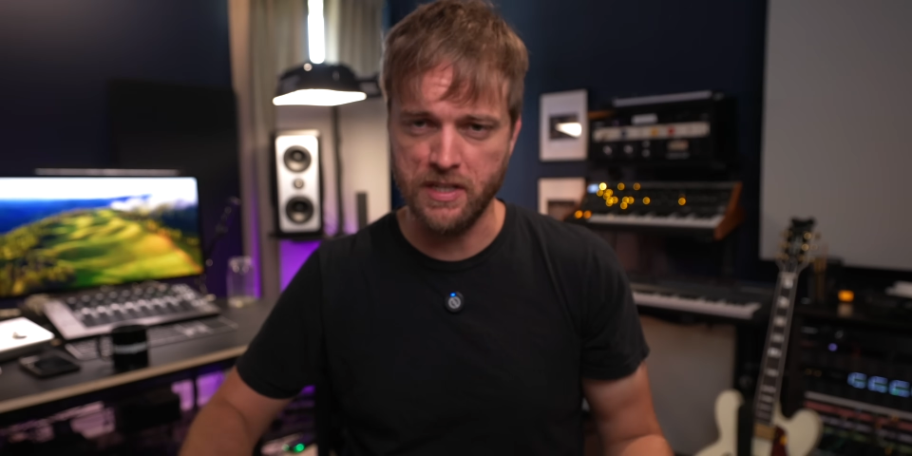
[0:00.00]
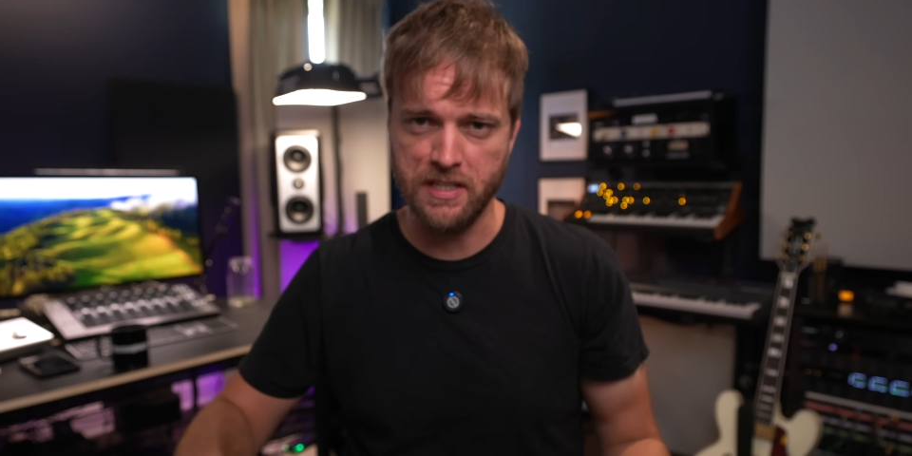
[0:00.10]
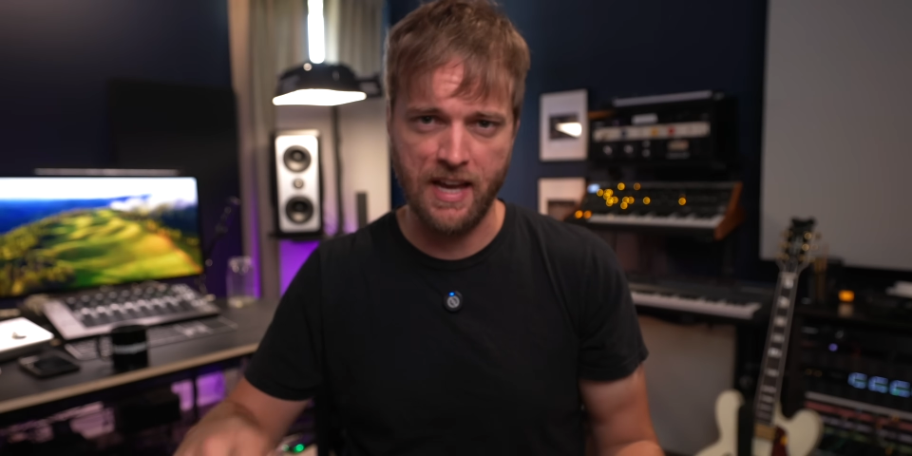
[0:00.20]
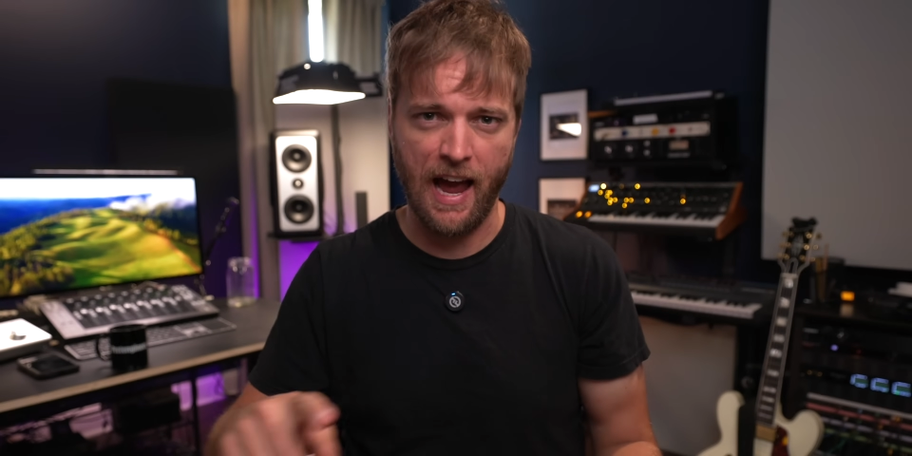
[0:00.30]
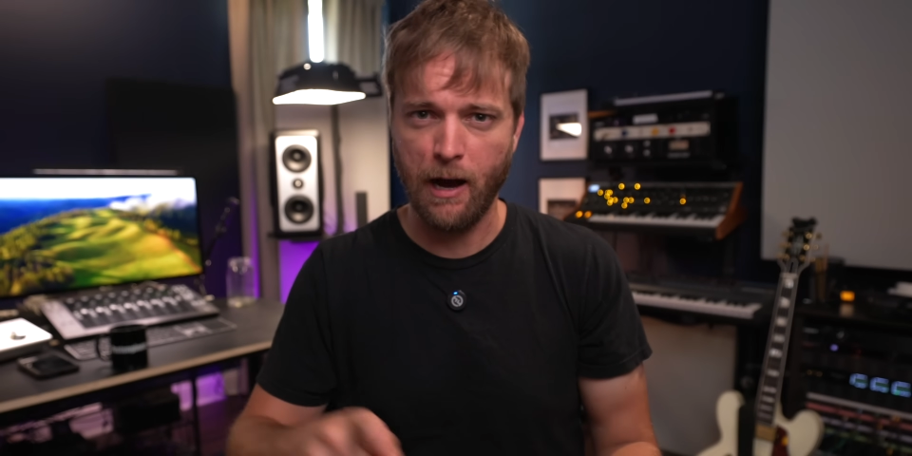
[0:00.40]
it
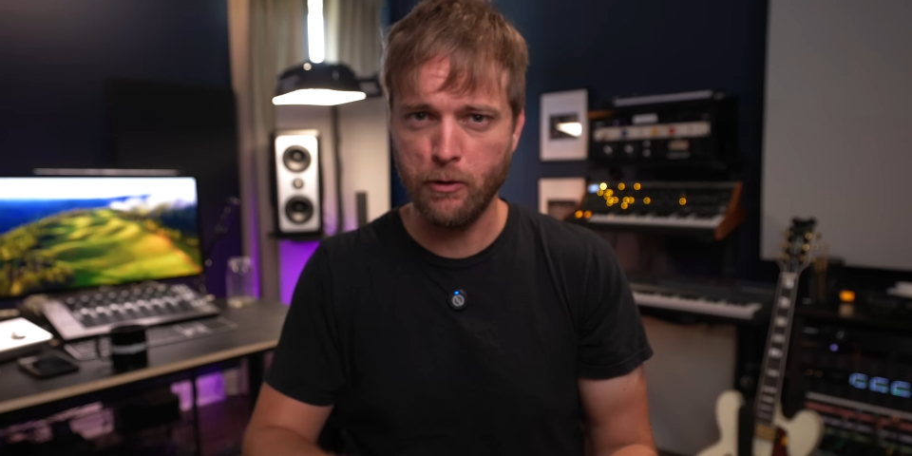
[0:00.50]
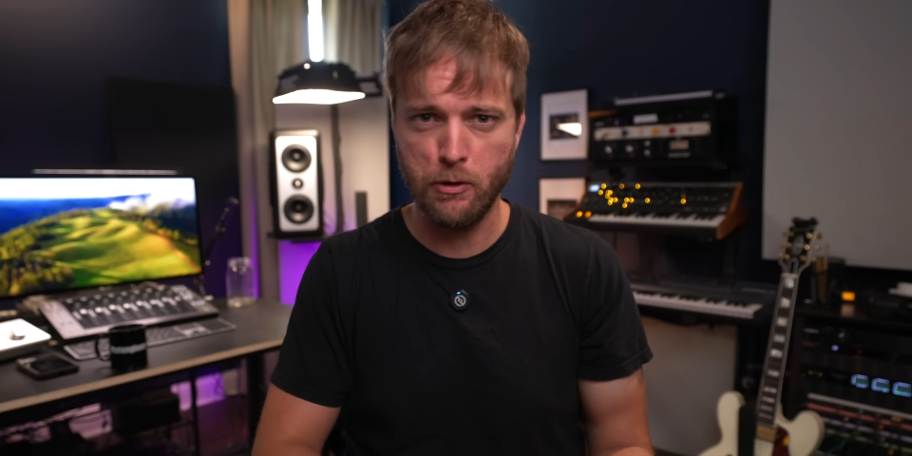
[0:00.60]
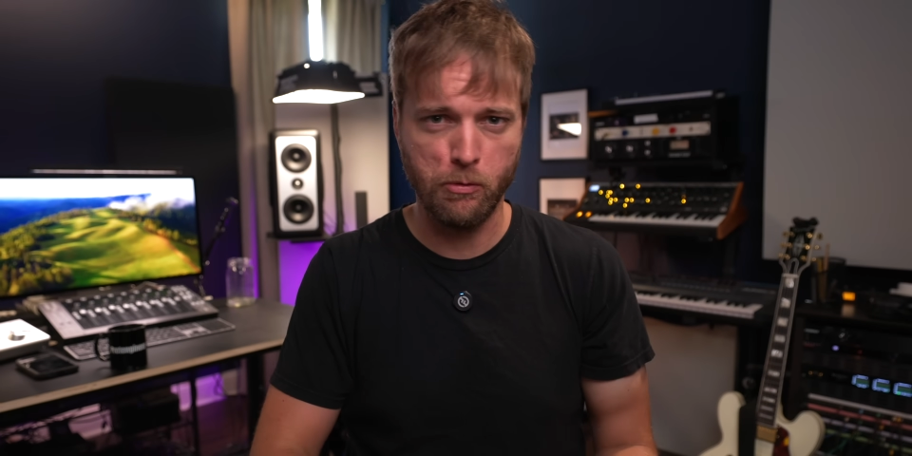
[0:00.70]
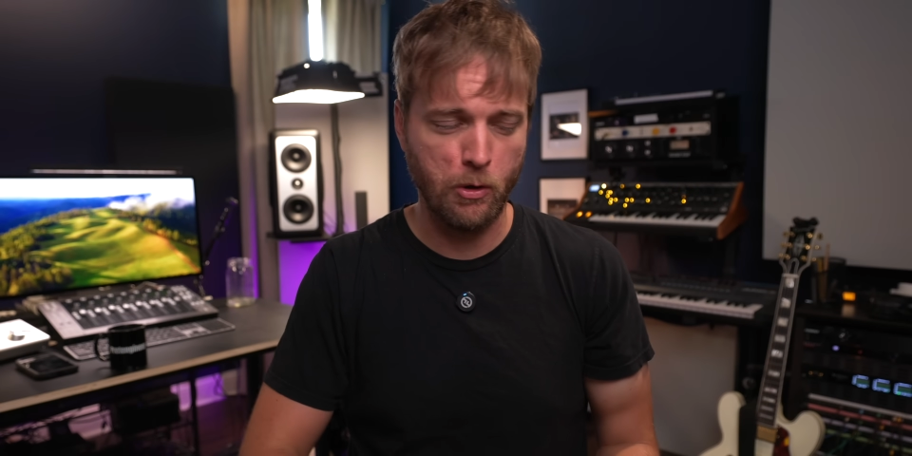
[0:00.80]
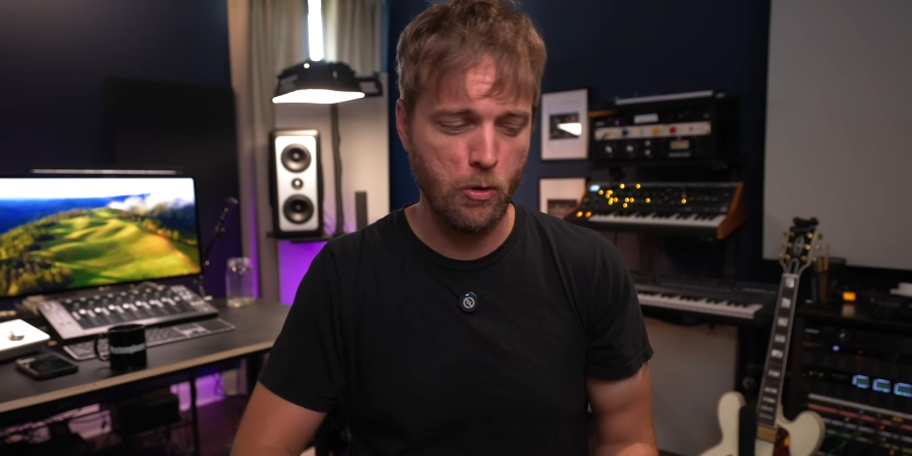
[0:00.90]
is how
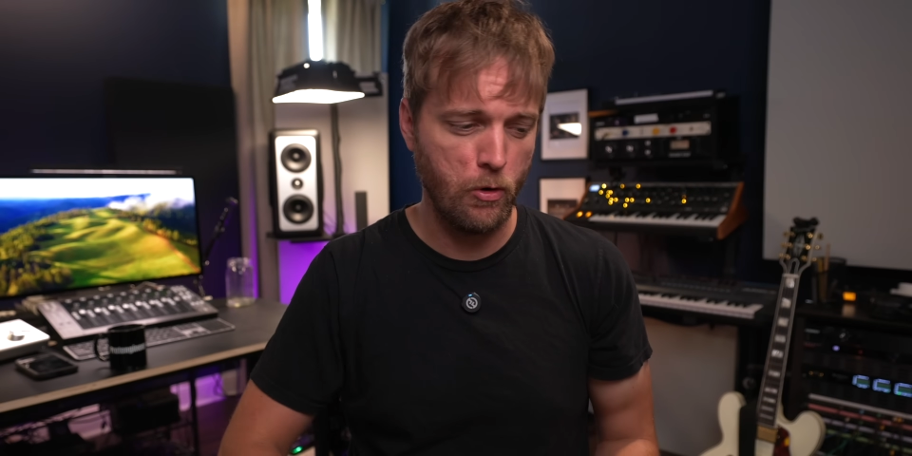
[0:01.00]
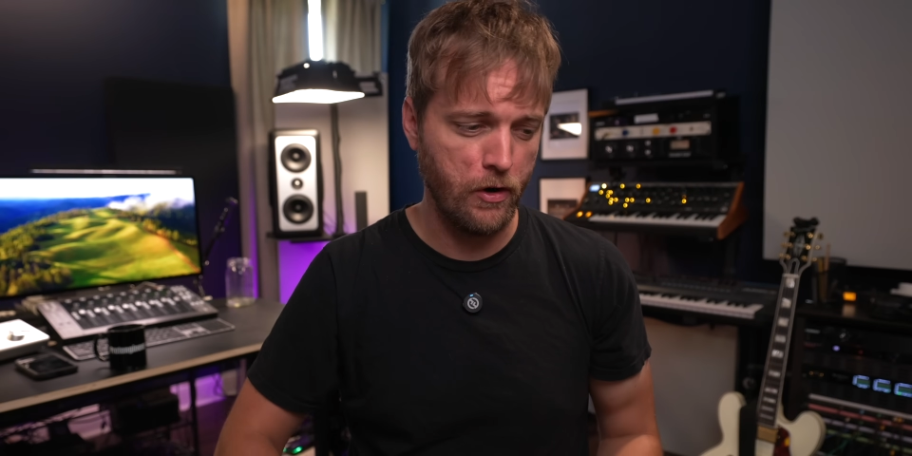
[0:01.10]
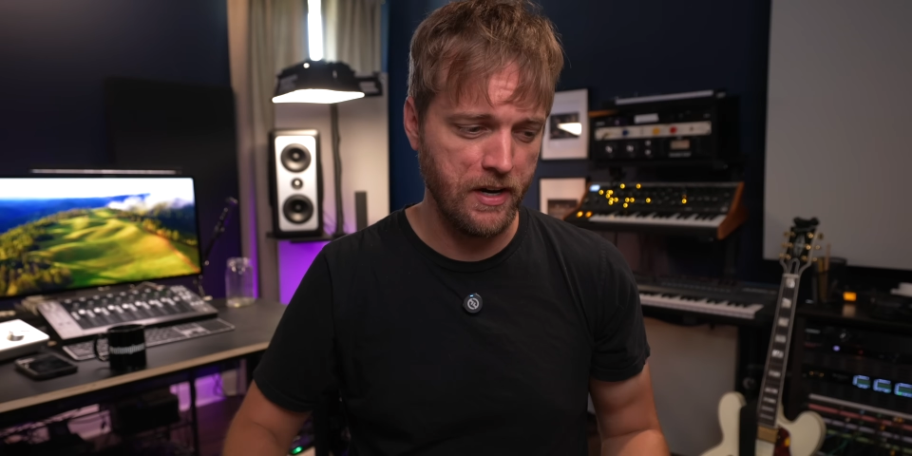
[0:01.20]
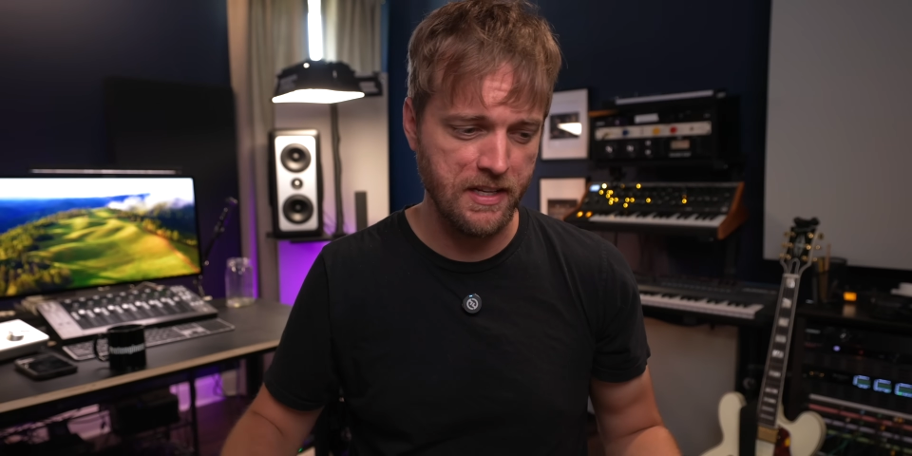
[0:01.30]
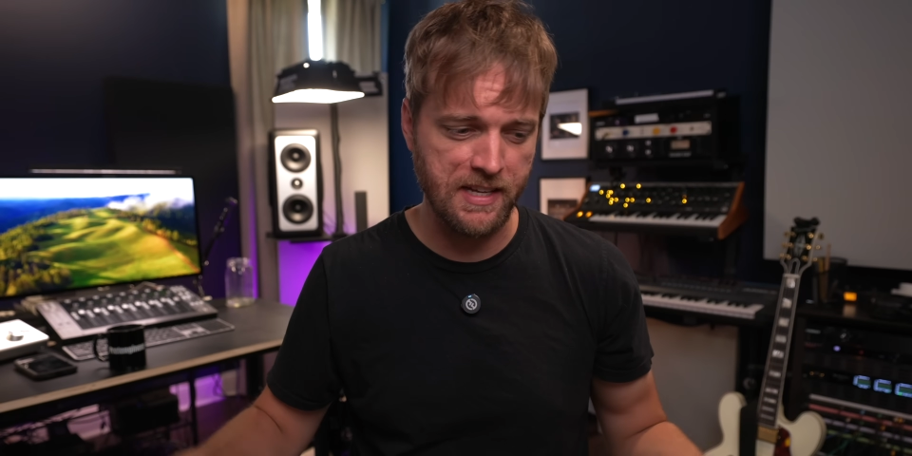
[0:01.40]
you record,
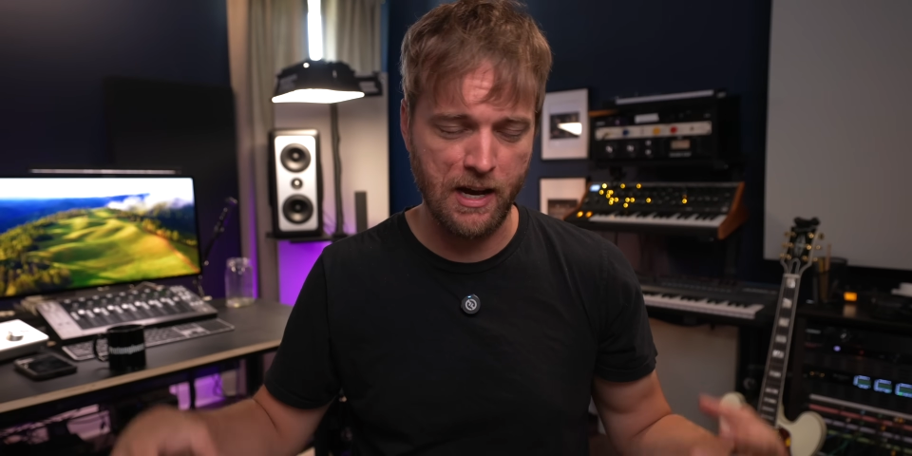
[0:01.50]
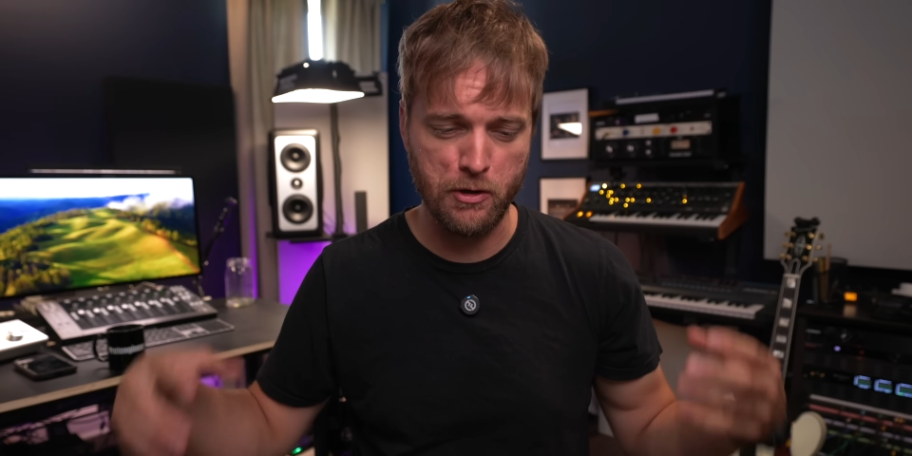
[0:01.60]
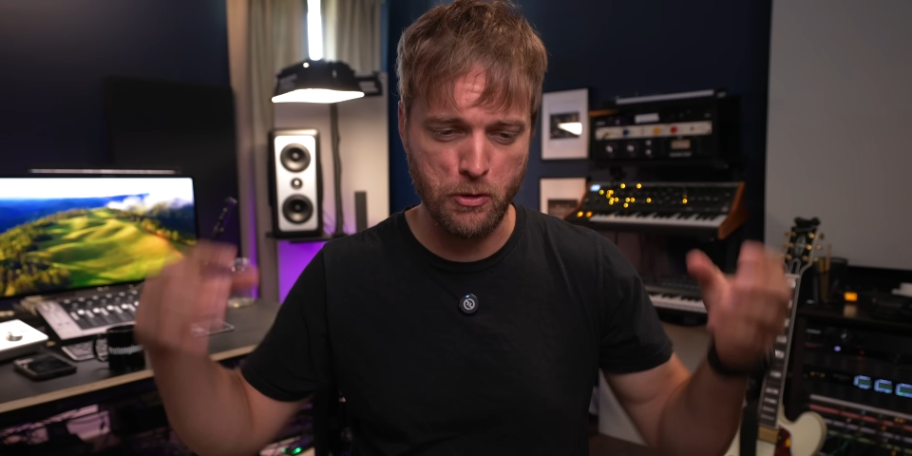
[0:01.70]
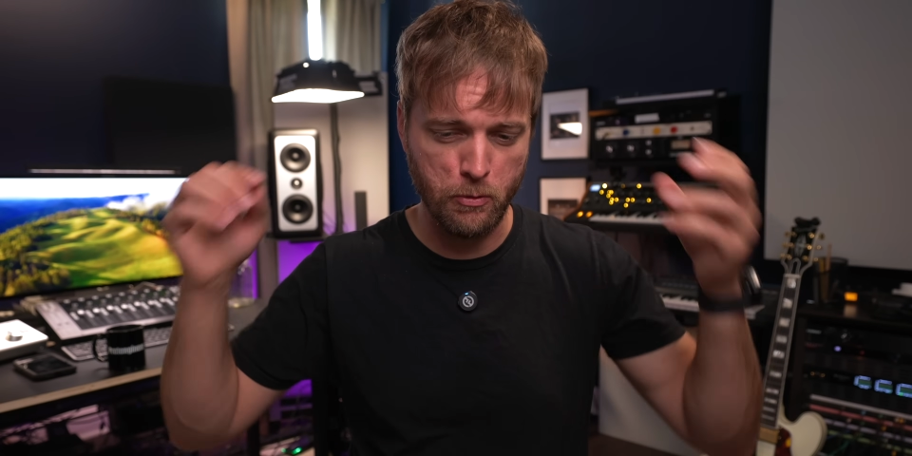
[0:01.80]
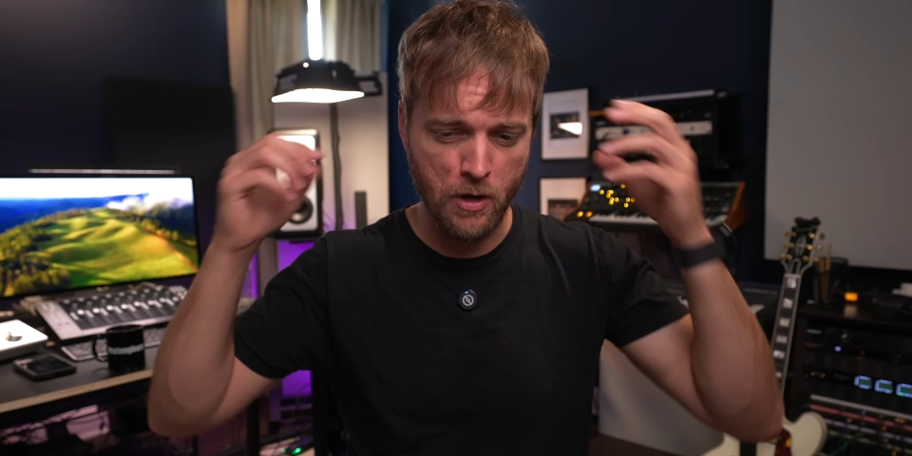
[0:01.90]
it is how
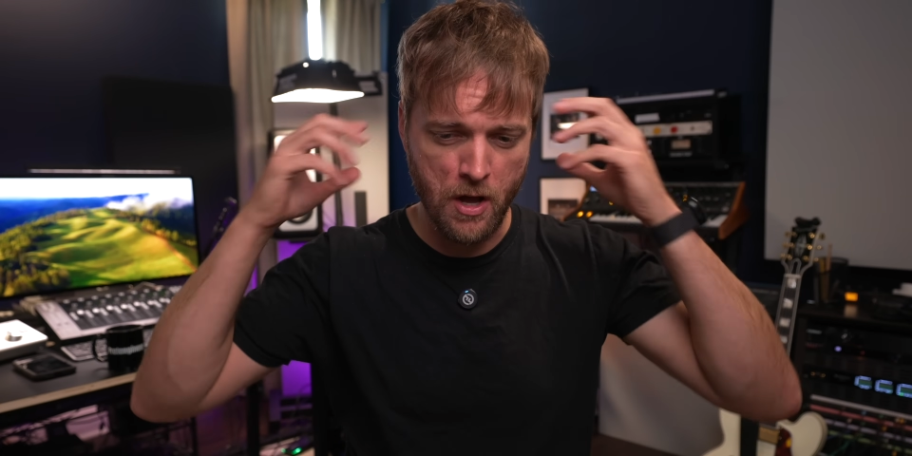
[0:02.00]
you